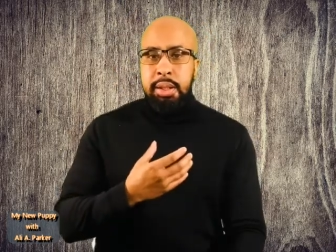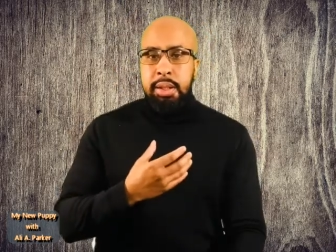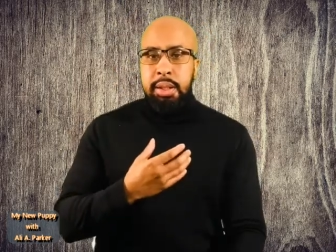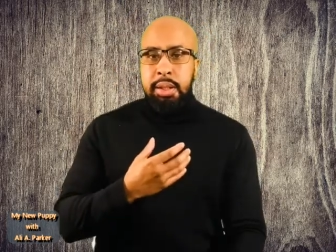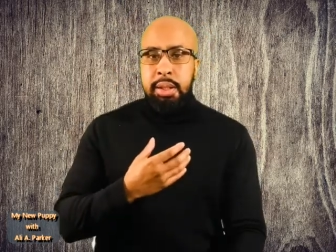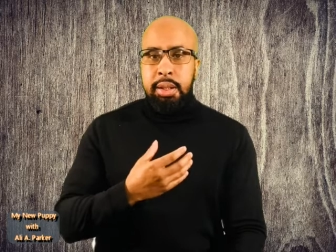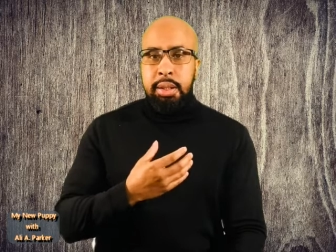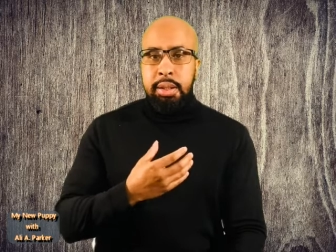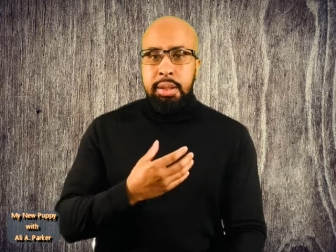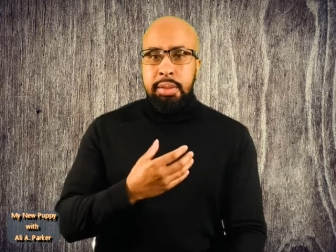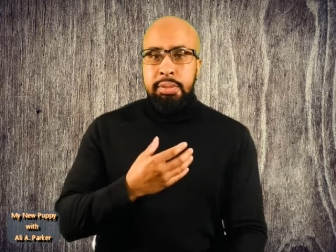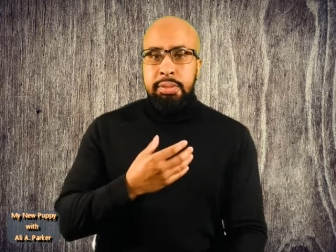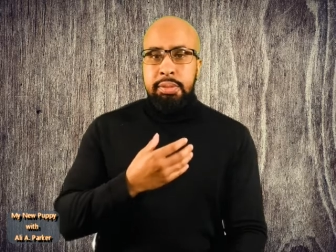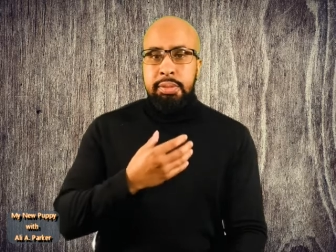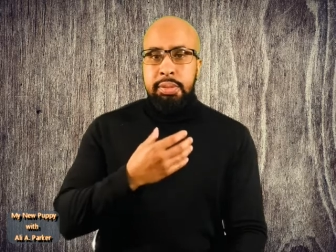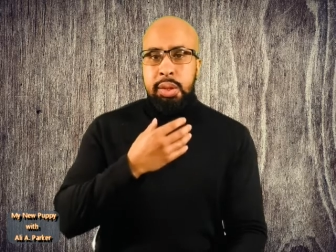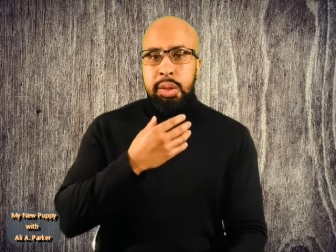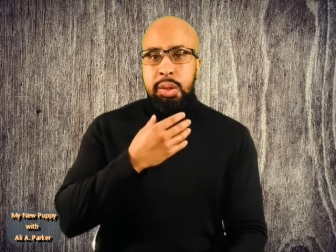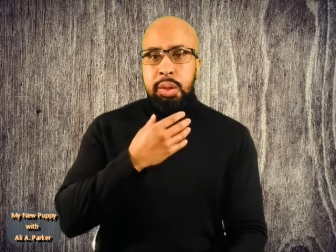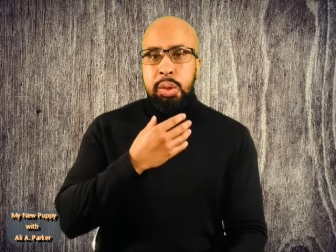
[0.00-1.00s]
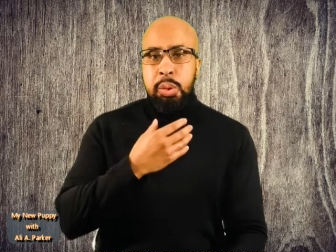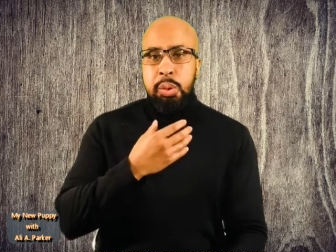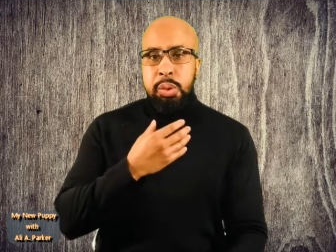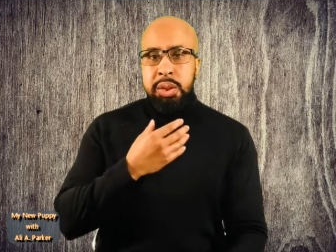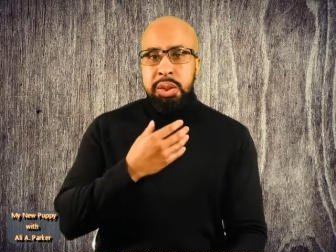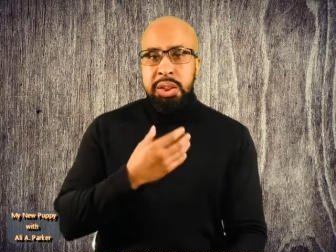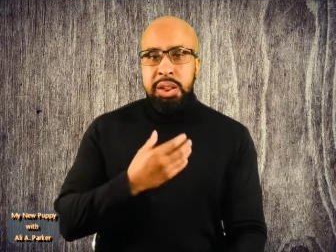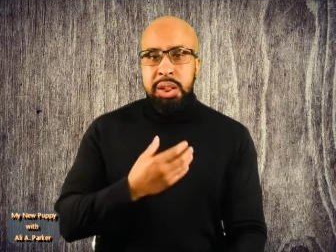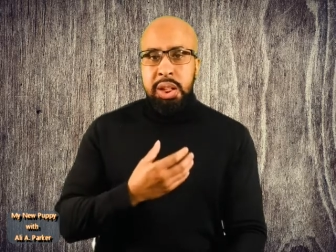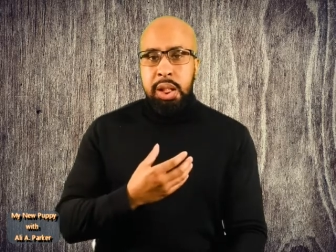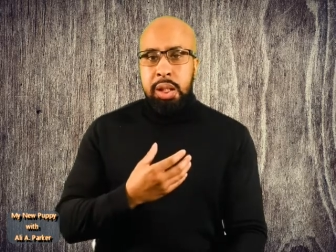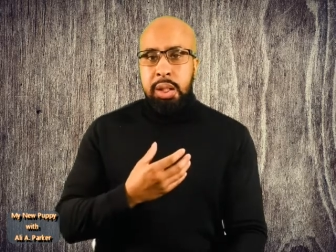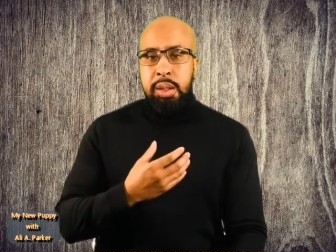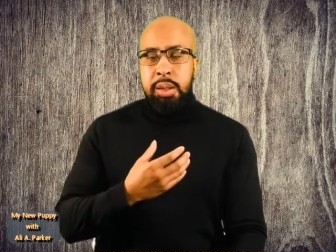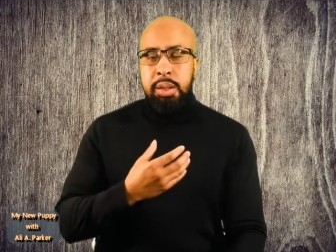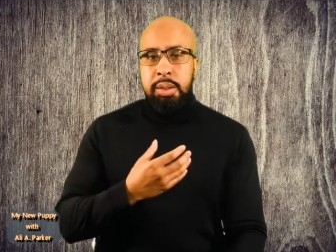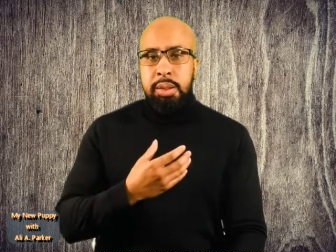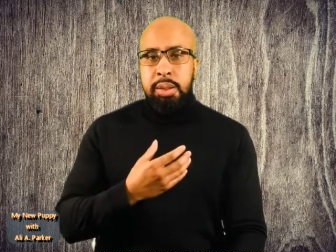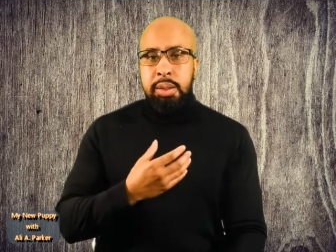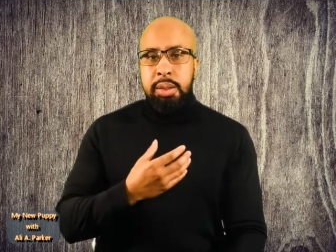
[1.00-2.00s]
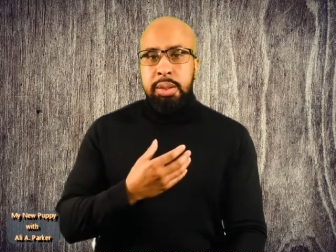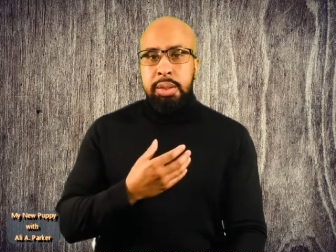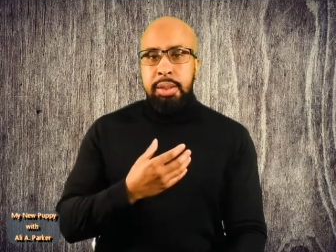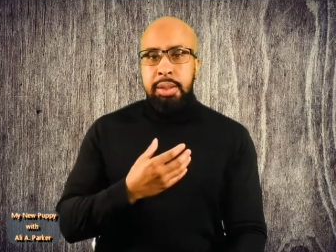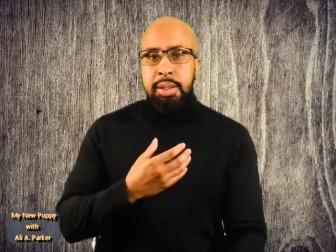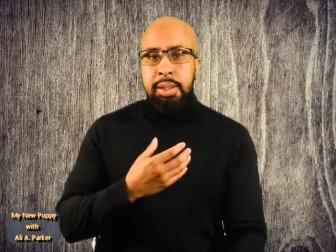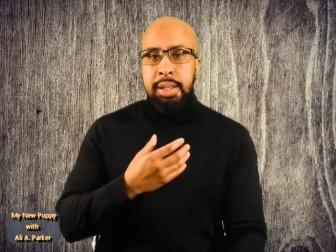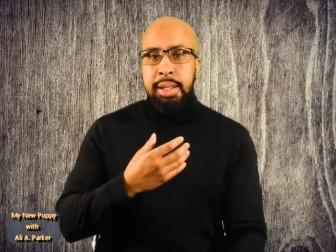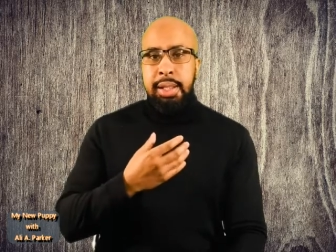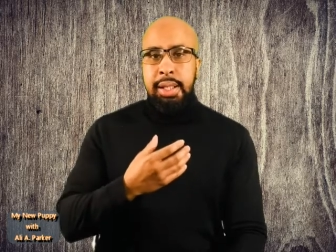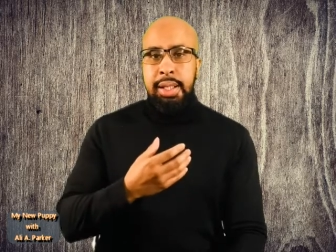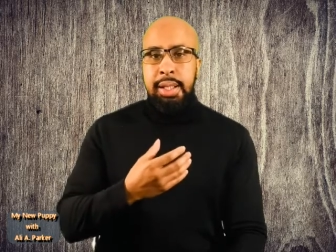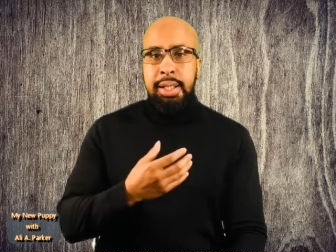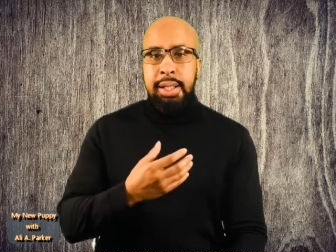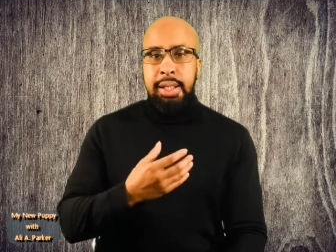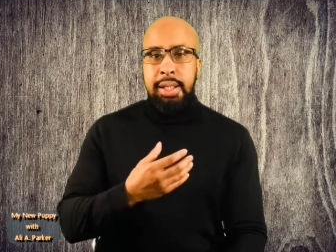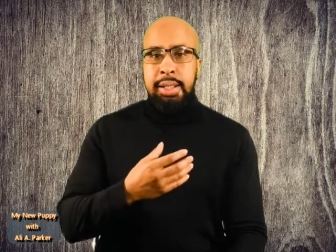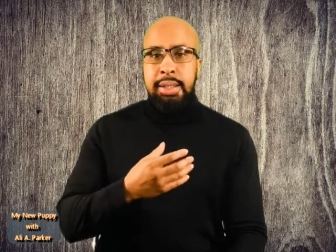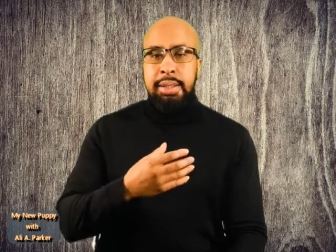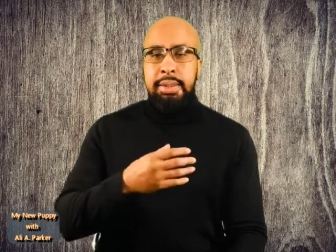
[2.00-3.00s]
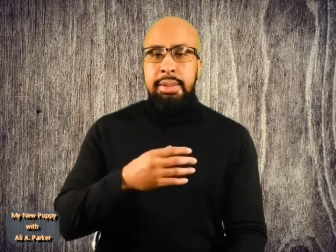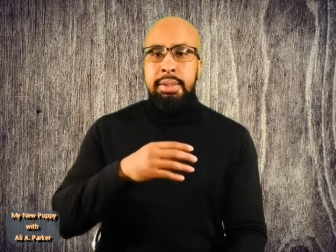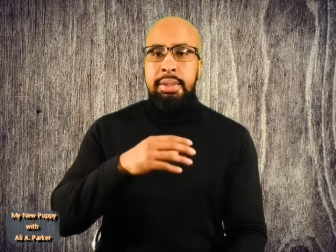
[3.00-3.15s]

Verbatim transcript: of the lower jaw, and